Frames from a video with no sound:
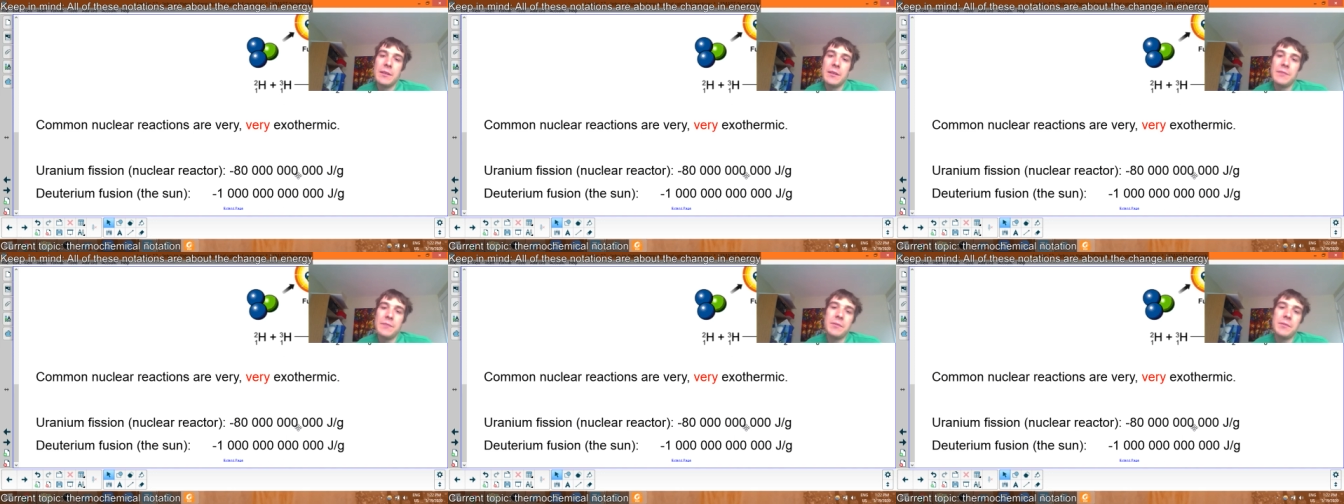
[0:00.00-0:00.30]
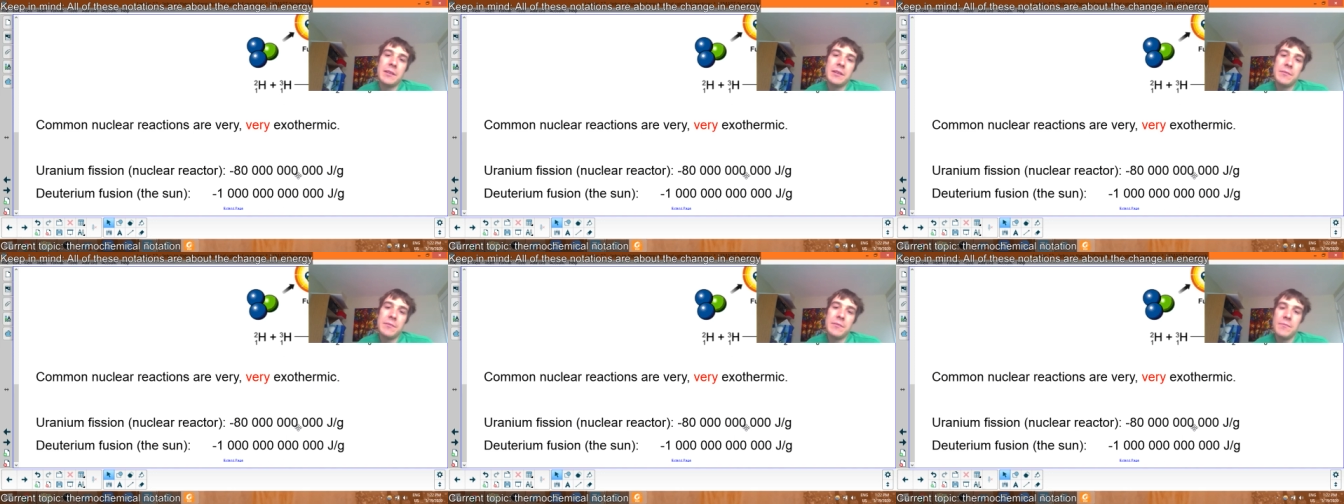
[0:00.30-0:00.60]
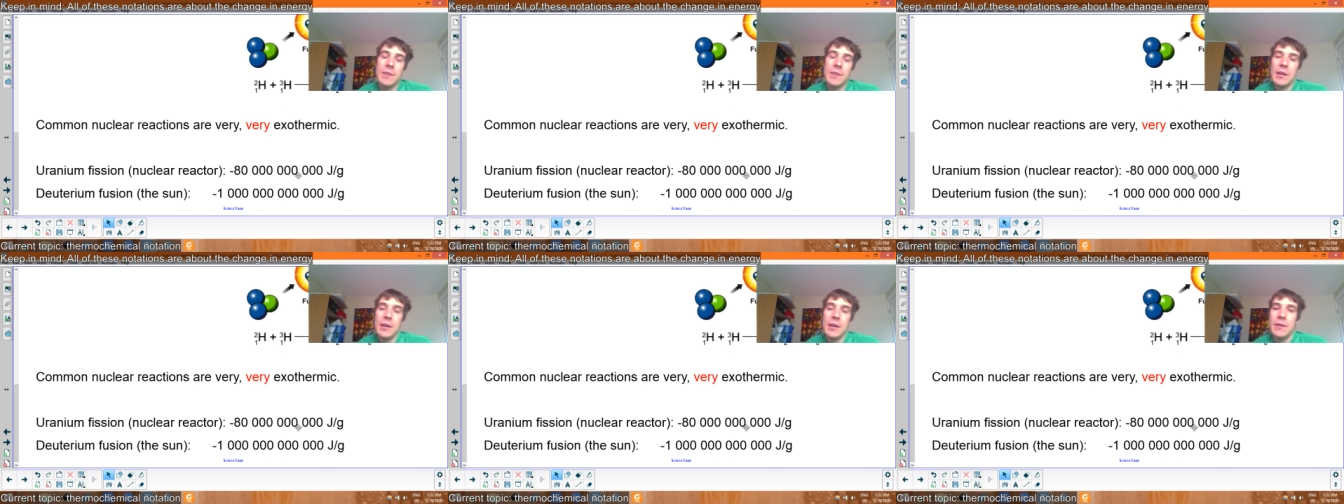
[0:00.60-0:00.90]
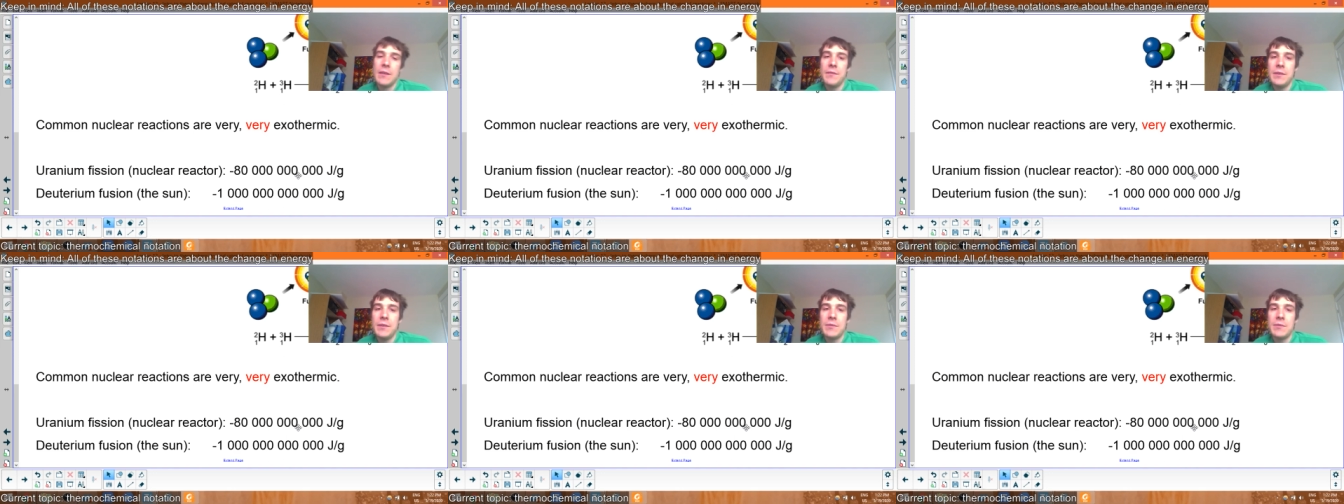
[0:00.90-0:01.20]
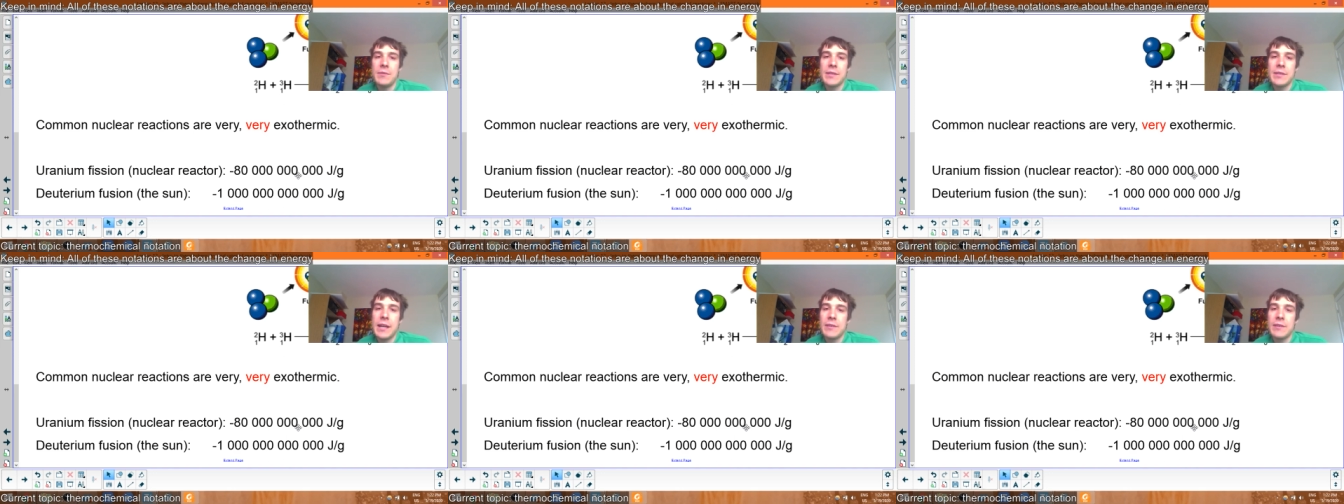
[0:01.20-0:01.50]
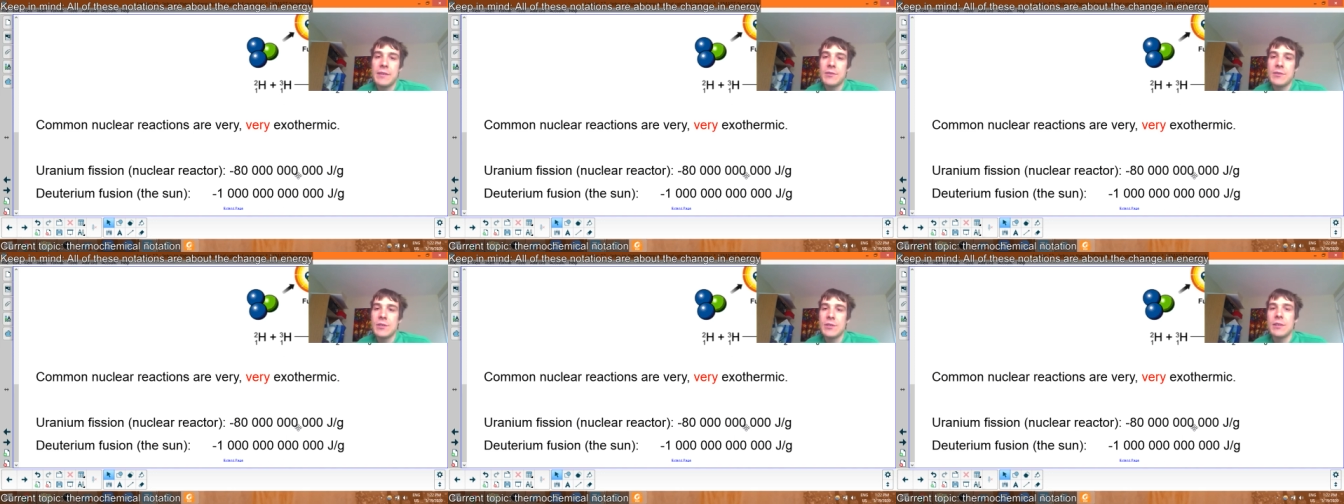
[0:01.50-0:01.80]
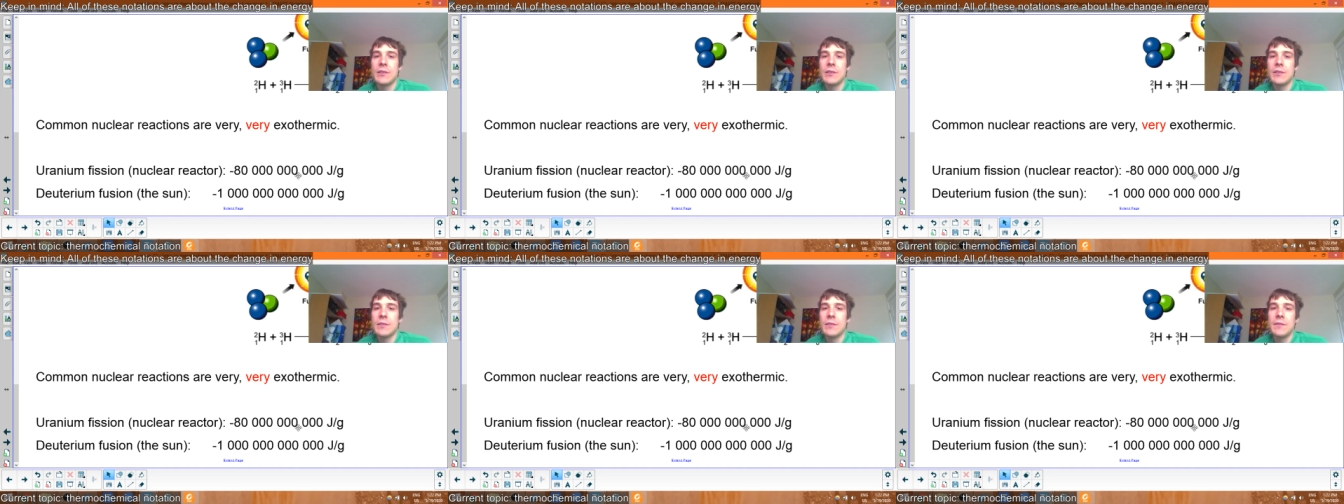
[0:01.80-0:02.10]
If we could fuse
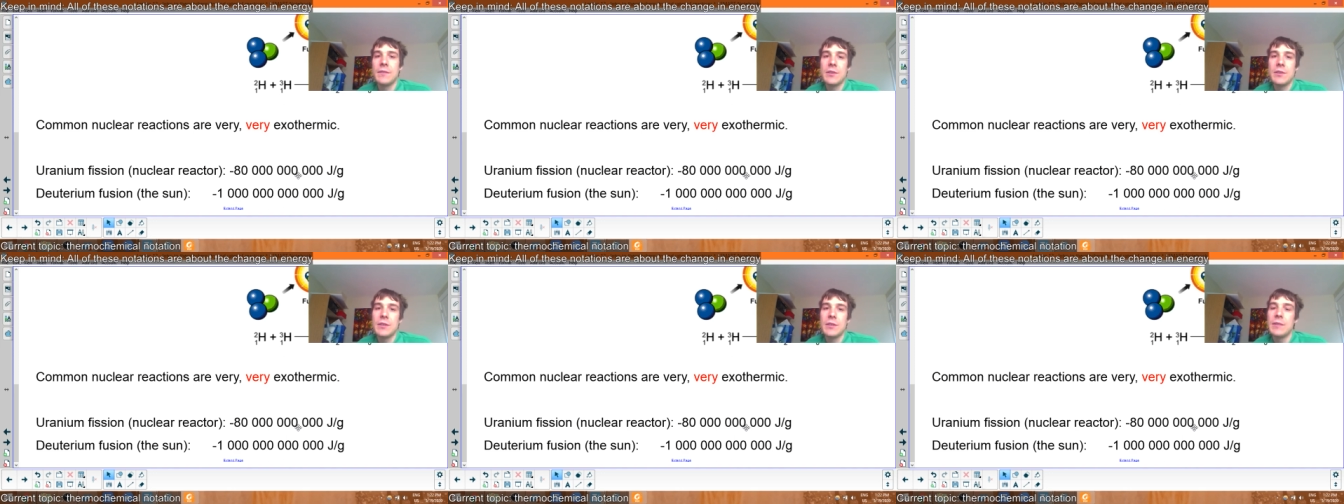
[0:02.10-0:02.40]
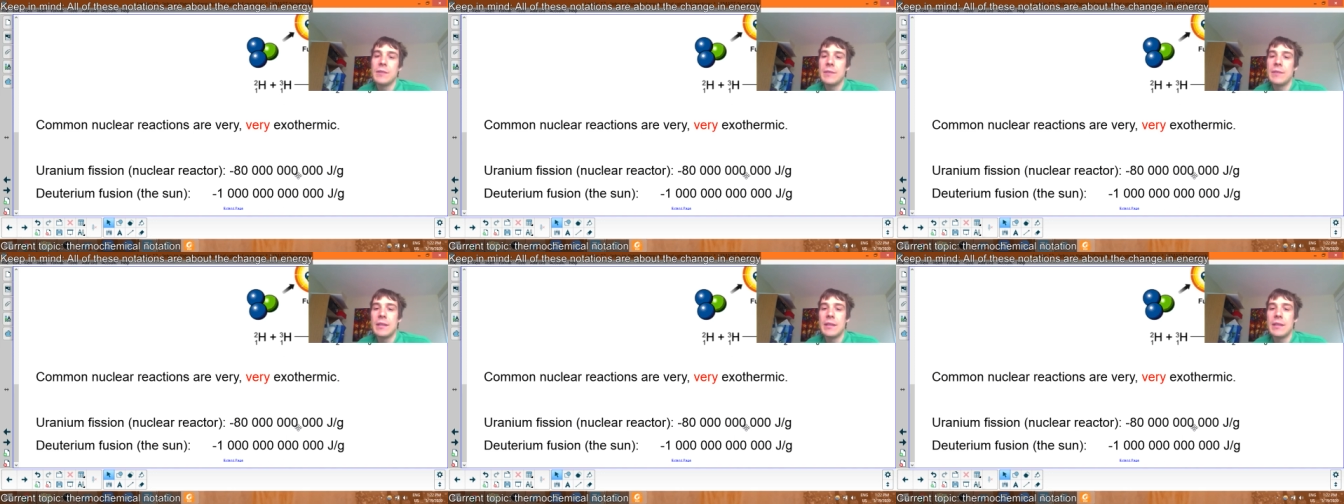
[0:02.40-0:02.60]
hydrogen artificially,